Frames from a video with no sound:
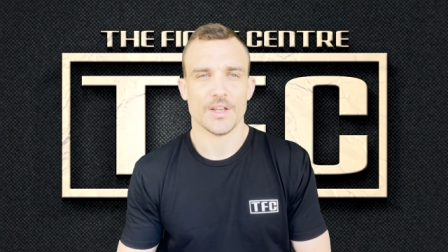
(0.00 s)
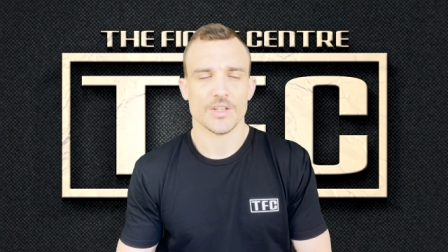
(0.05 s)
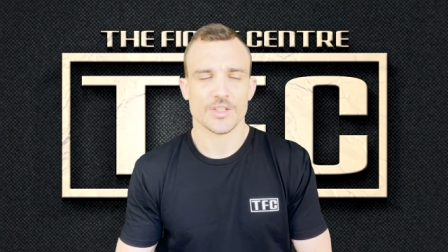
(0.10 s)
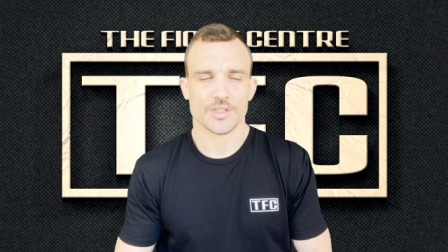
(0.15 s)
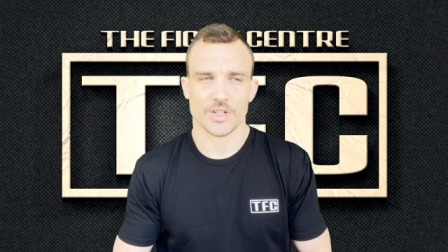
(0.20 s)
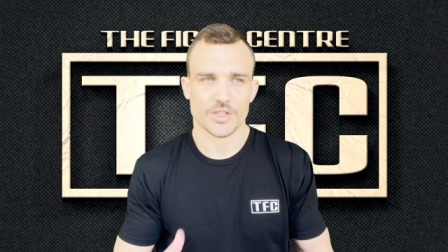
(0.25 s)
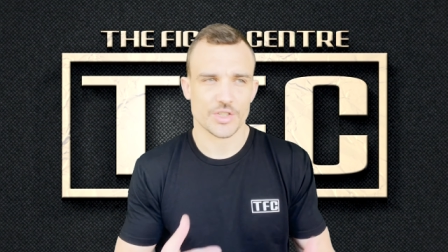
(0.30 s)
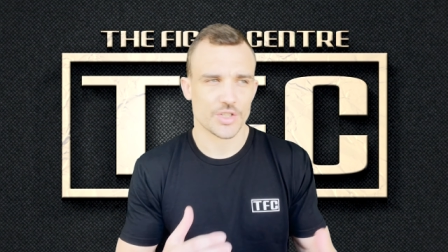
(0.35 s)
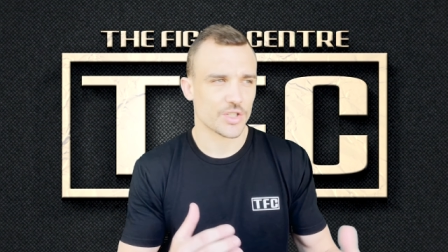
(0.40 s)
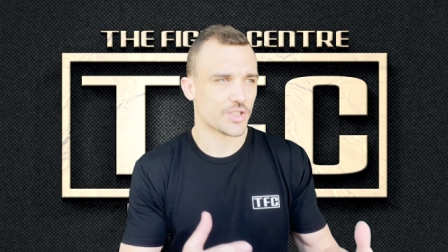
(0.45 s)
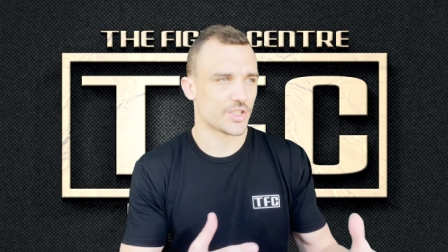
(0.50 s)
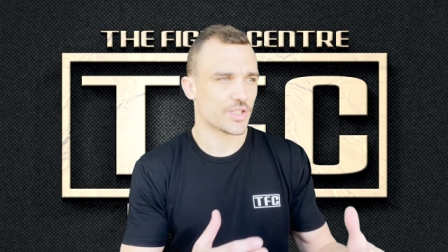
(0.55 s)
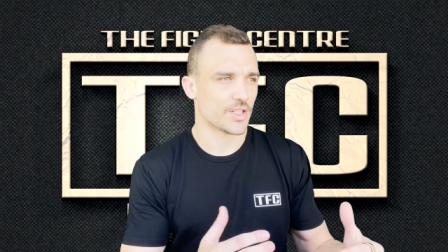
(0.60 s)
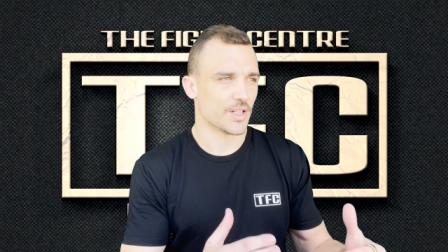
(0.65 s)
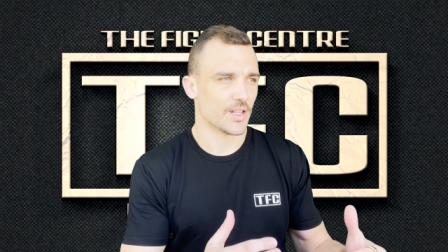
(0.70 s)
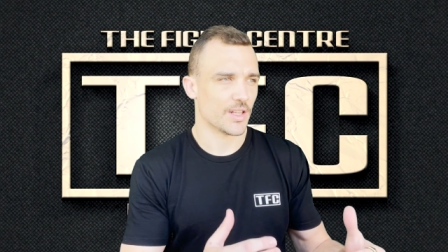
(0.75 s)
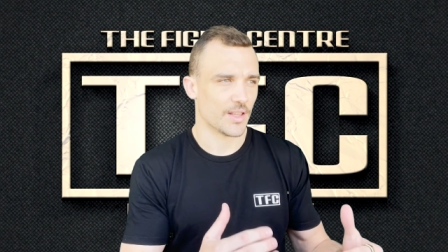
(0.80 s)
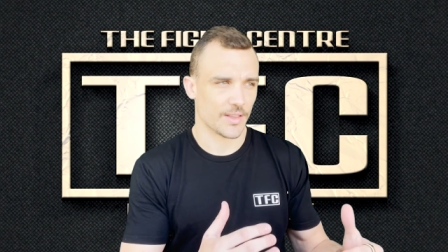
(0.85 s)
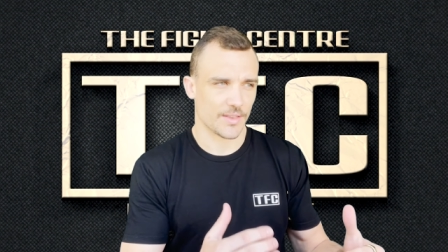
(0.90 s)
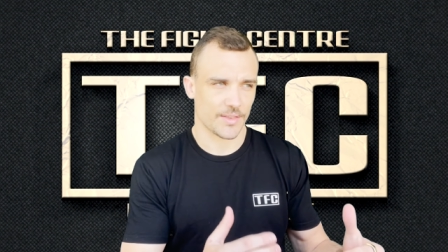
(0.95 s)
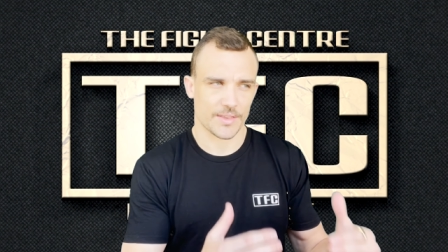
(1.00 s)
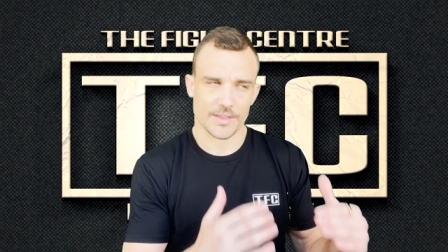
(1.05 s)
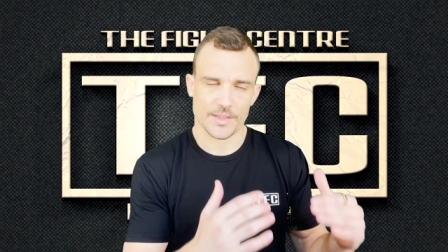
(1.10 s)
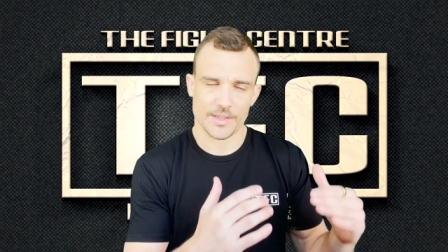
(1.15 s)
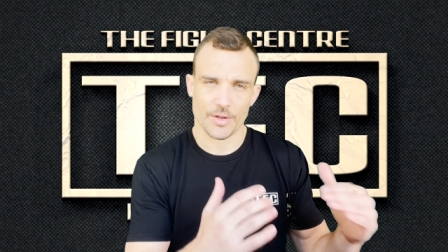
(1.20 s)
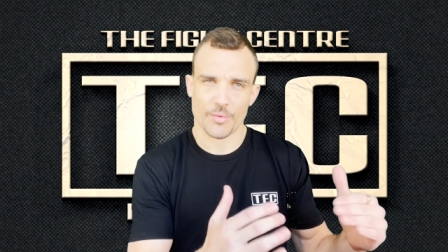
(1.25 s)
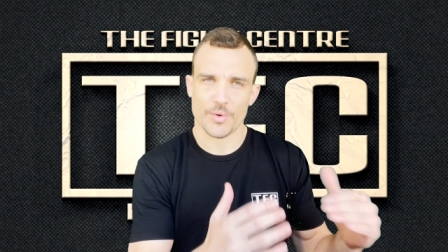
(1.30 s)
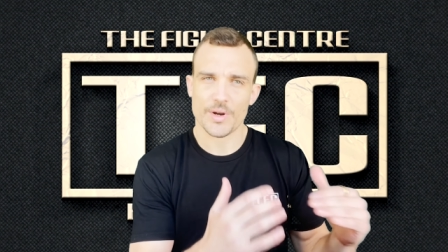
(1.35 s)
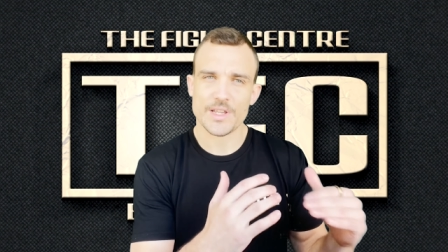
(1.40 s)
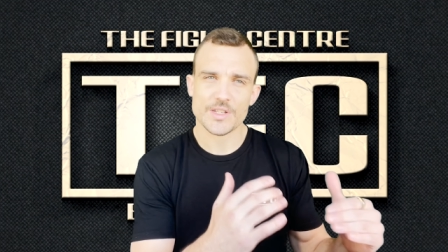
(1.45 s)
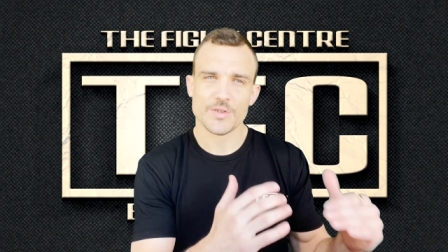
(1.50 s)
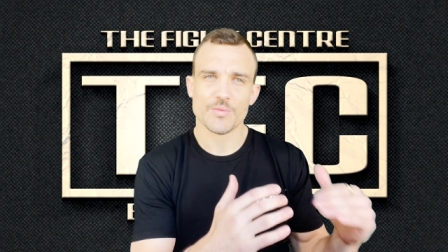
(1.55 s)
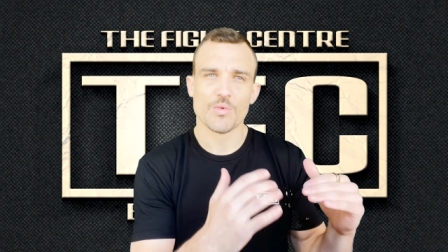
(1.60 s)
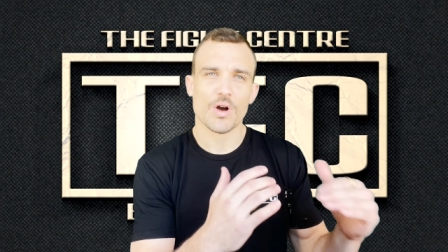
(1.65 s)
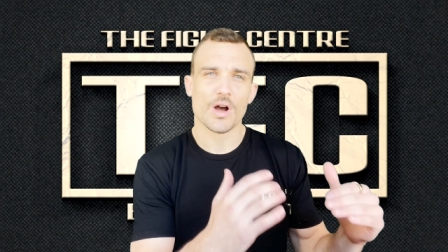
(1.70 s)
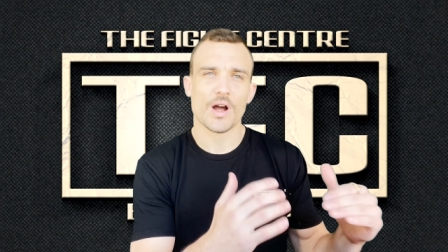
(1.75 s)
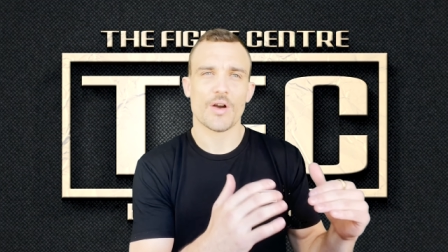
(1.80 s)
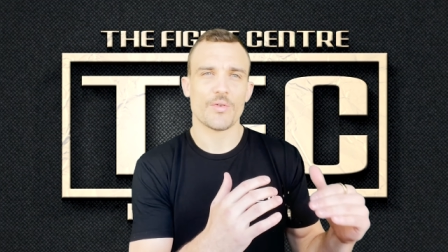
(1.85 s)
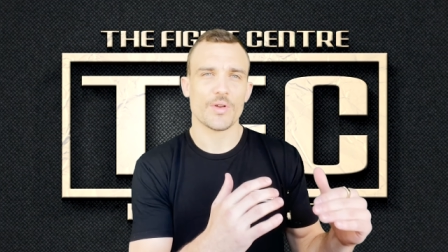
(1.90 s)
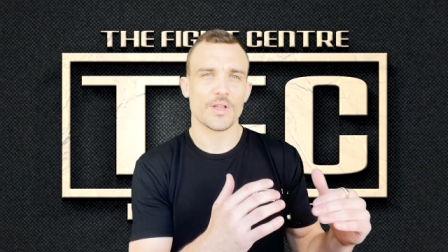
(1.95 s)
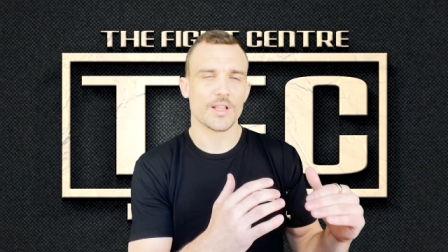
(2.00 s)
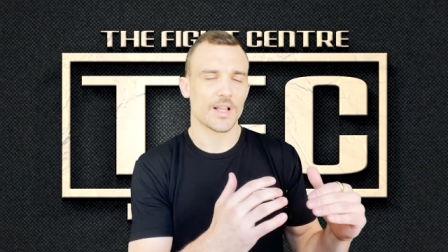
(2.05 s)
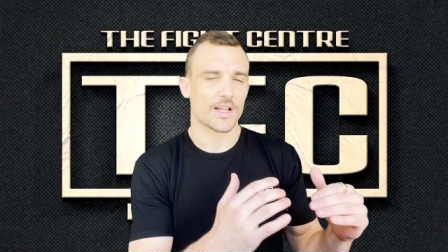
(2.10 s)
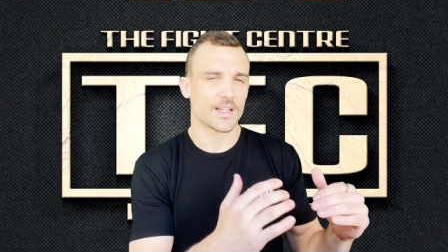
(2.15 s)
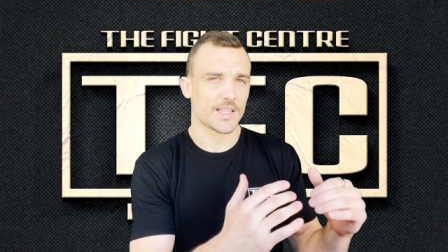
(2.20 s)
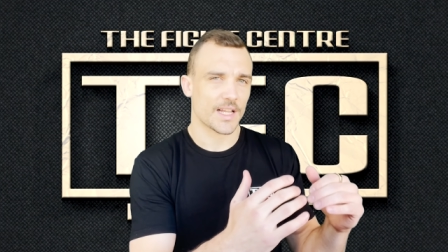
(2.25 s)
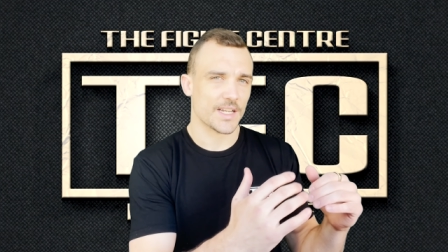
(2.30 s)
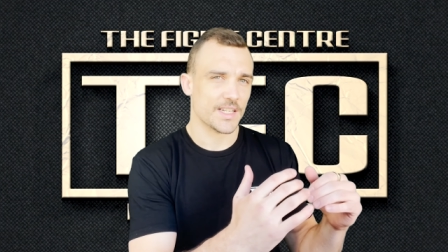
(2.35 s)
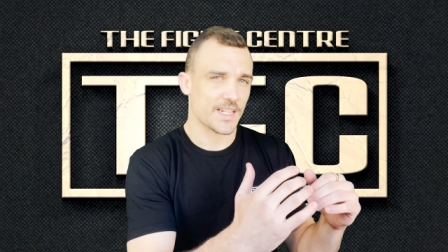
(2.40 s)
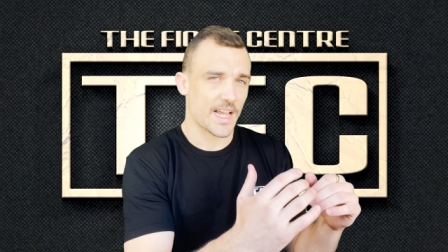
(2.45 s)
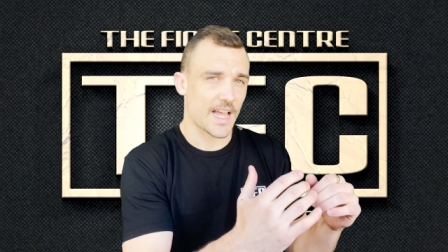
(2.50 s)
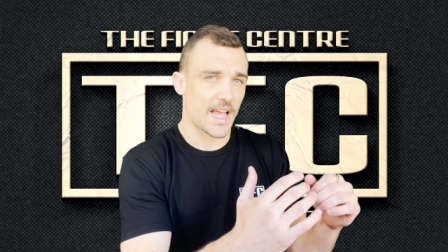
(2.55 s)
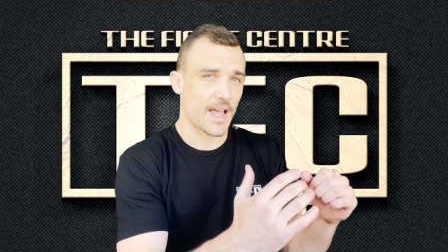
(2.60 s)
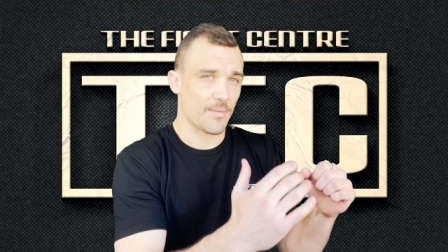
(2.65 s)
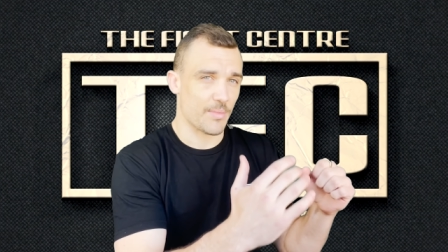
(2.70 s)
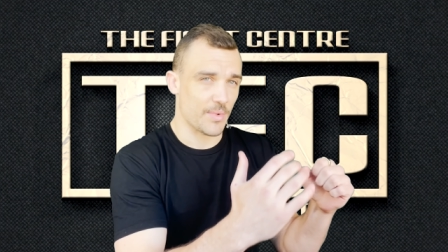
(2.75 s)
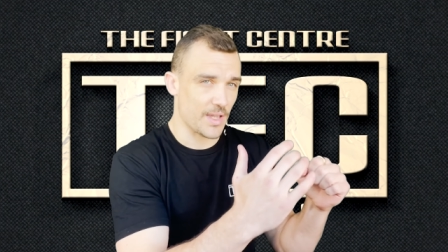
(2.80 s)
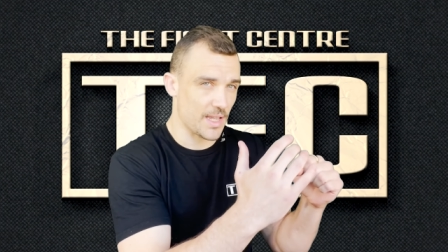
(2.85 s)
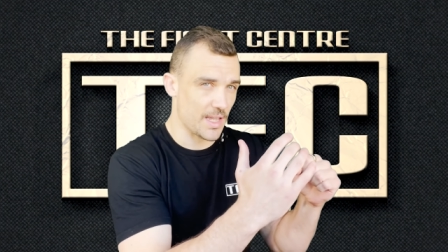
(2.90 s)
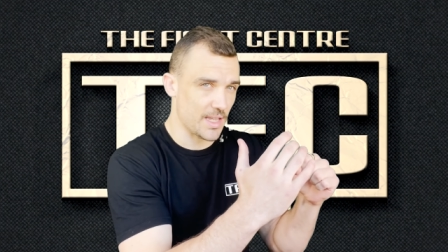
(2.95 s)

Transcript: So just the reason why I really like that jab